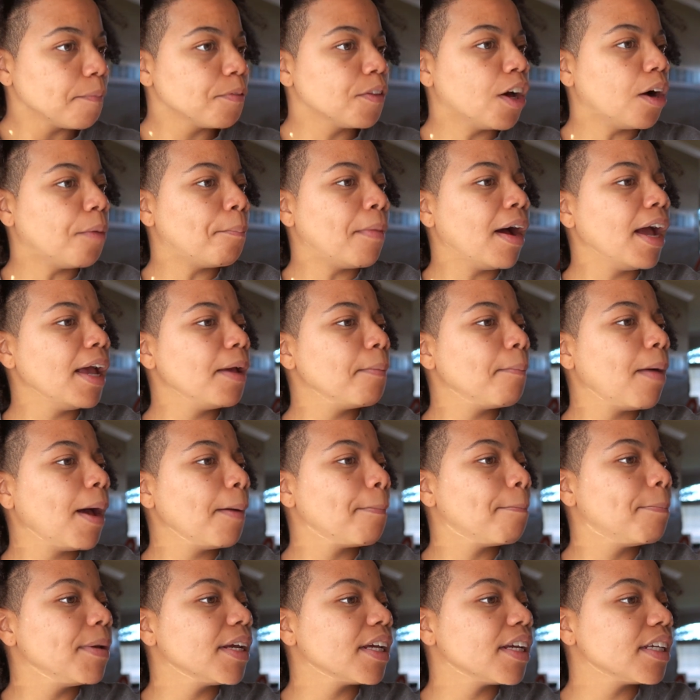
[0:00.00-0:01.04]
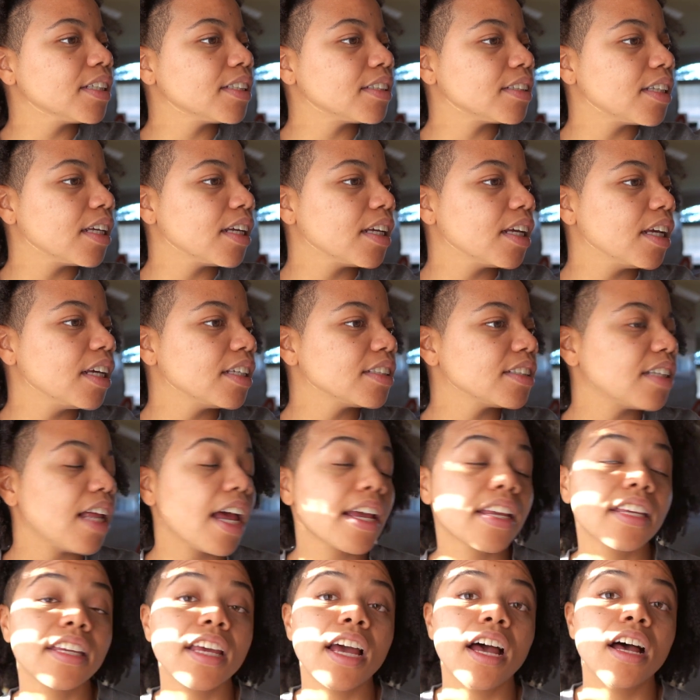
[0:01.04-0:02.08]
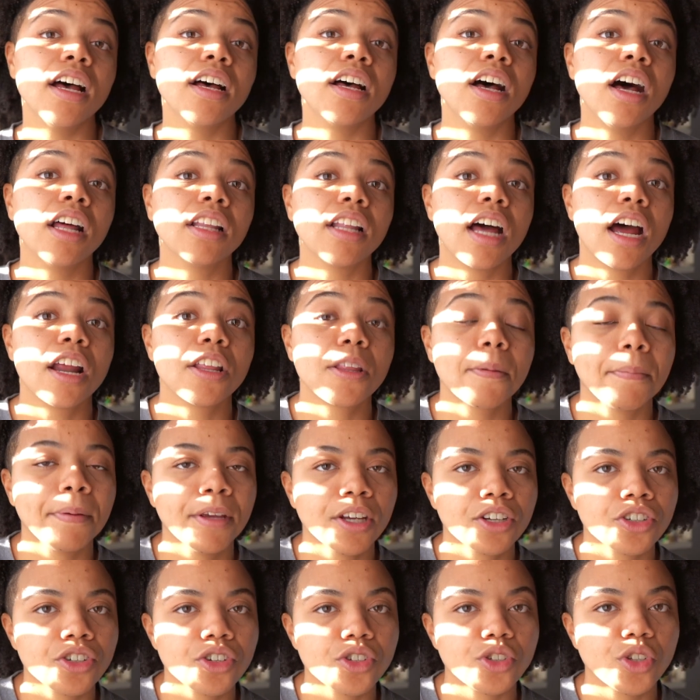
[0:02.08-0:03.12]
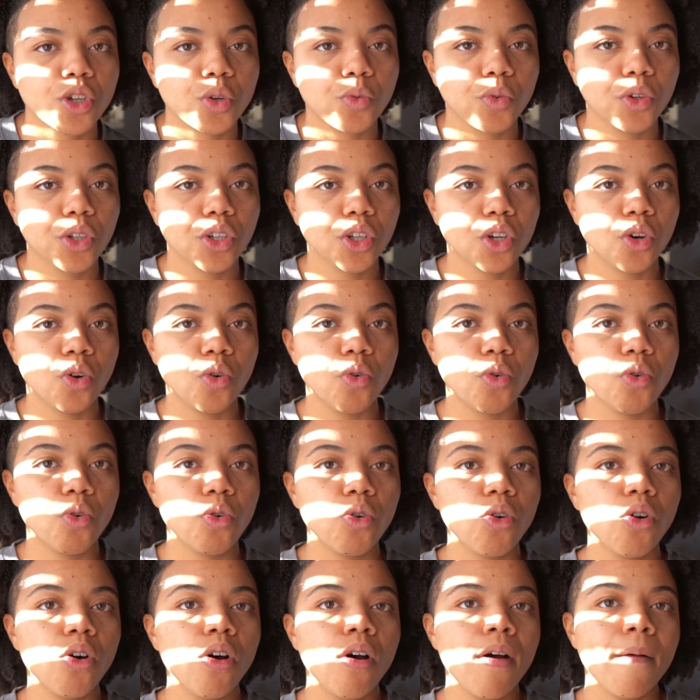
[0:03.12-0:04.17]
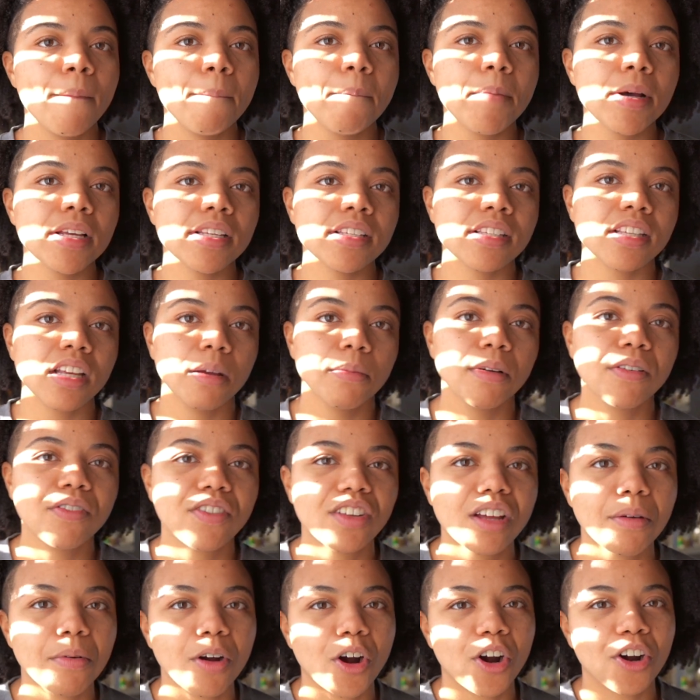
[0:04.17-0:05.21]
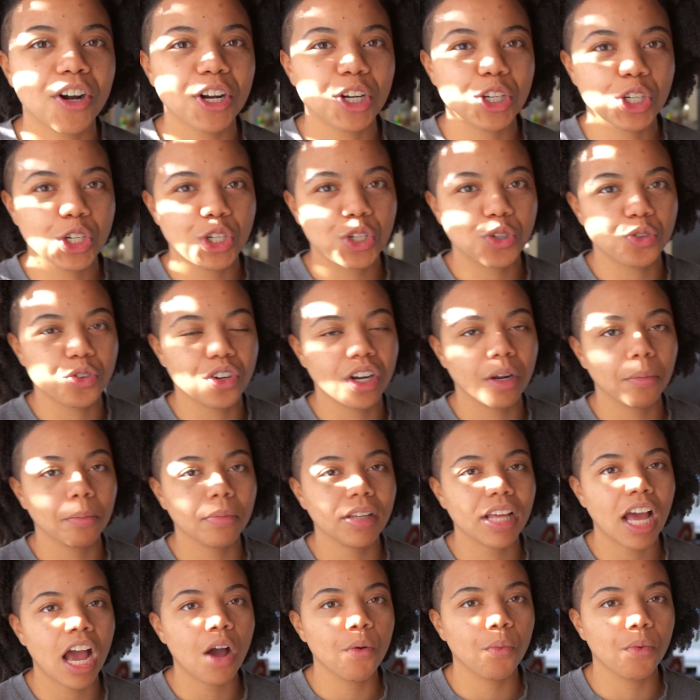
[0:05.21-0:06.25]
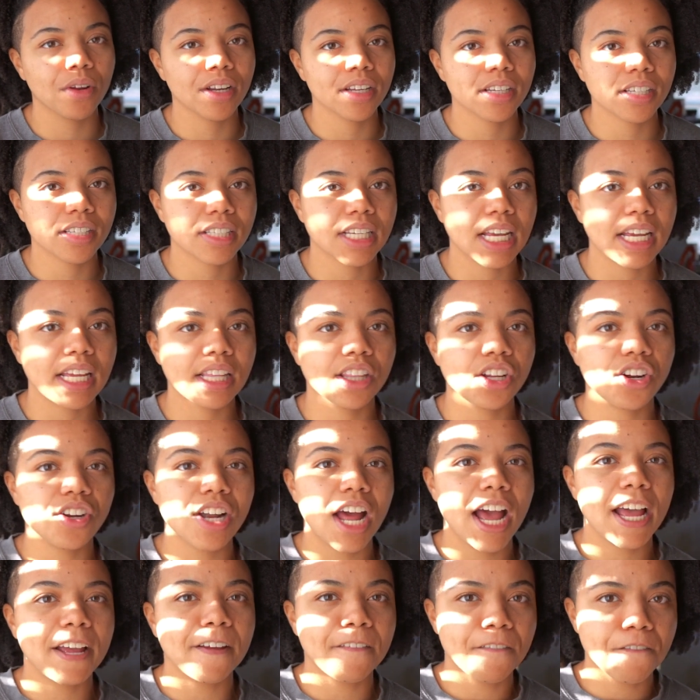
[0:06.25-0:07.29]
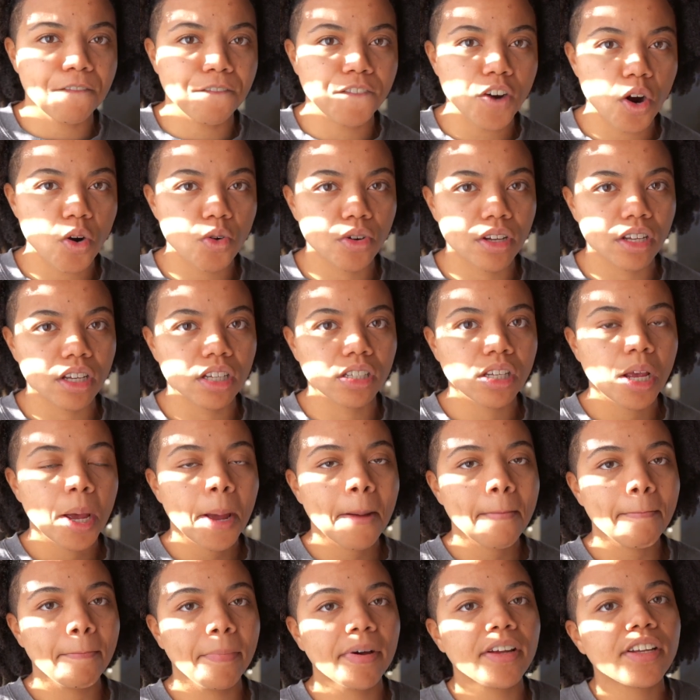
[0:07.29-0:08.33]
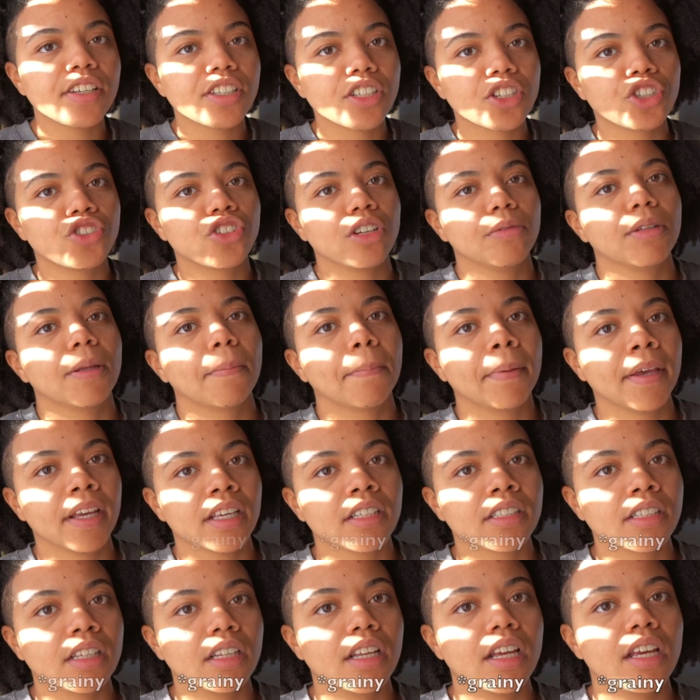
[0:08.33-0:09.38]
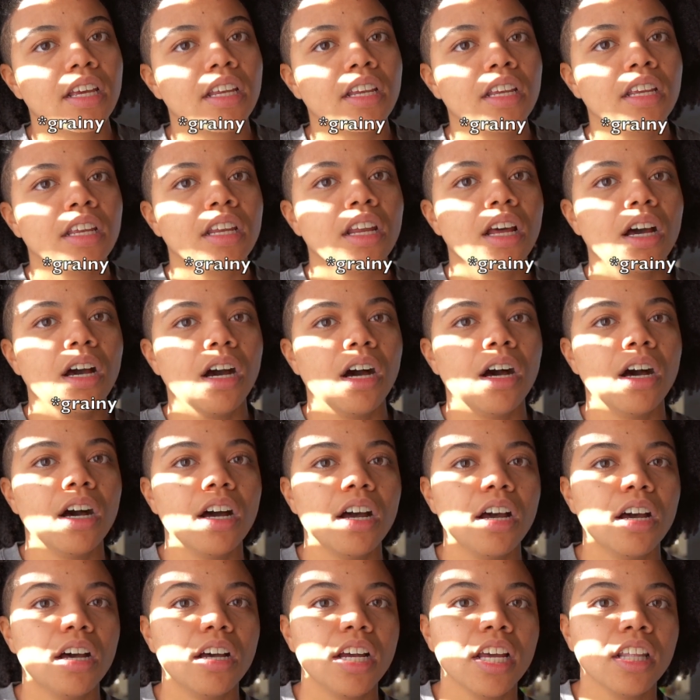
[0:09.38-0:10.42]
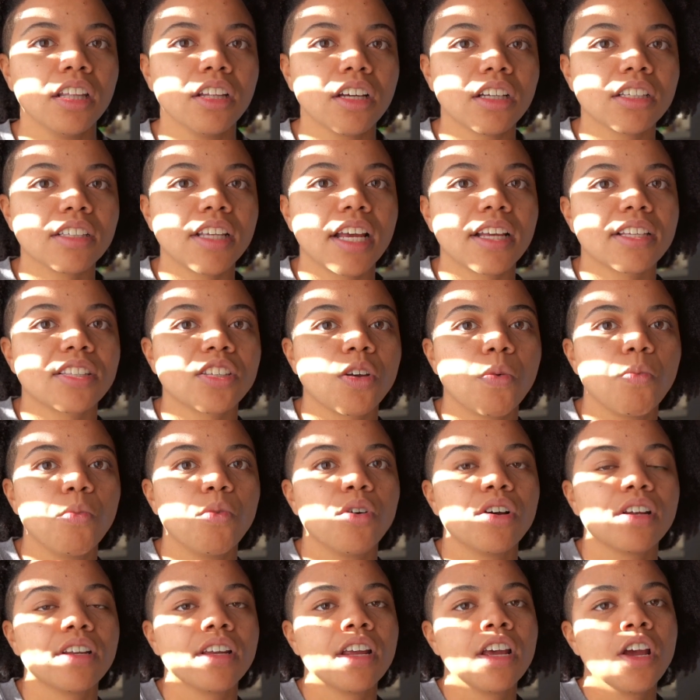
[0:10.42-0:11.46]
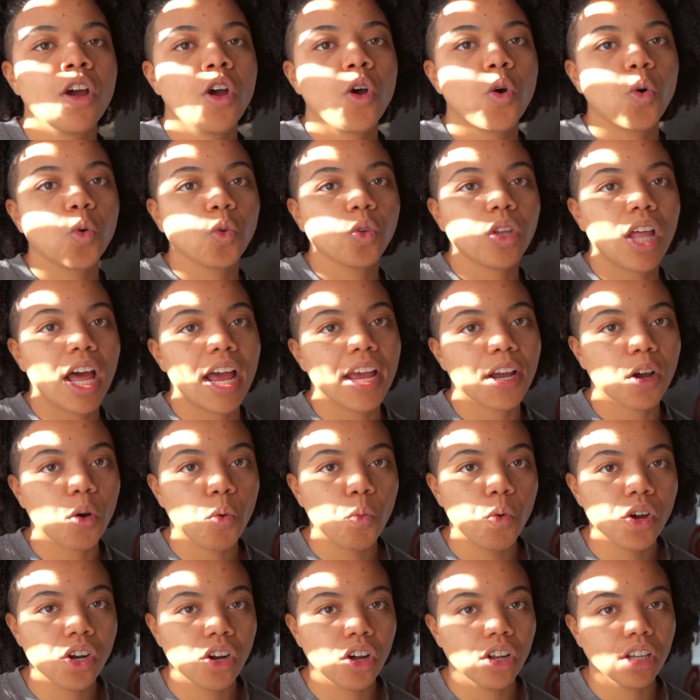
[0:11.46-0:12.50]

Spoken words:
My biggest thing is, like, yeah, a lot of the pictures look really cool, but some of them are extremely, I wouldn't say they're not in focus, but it's extremely pixelated. It looks like someone like went on